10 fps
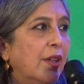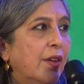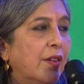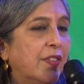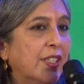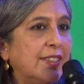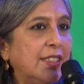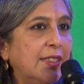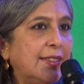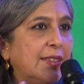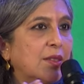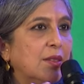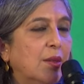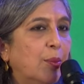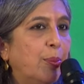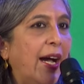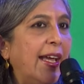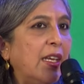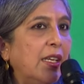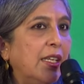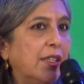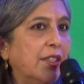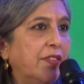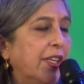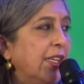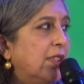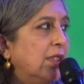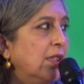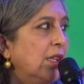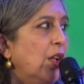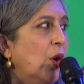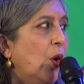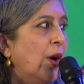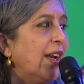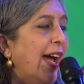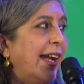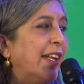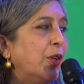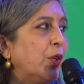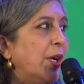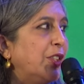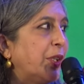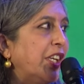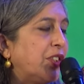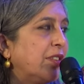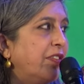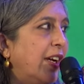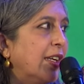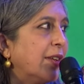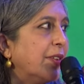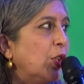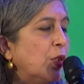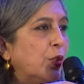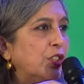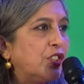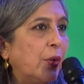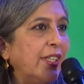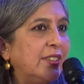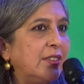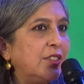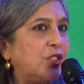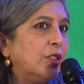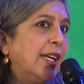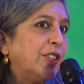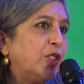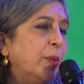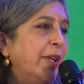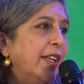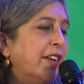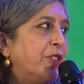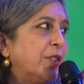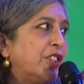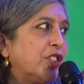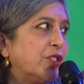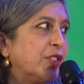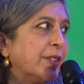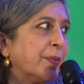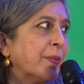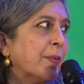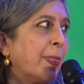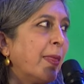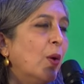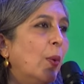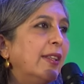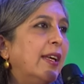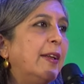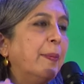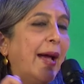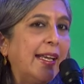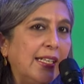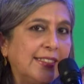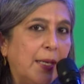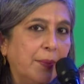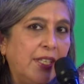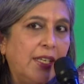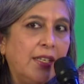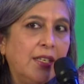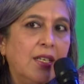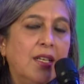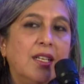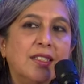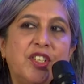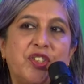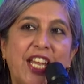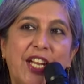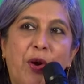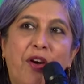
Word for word: versus buying either a vehicle or adding to your education fund. You know, those choices should actually be left to the children. When they're demanding something, the trade-off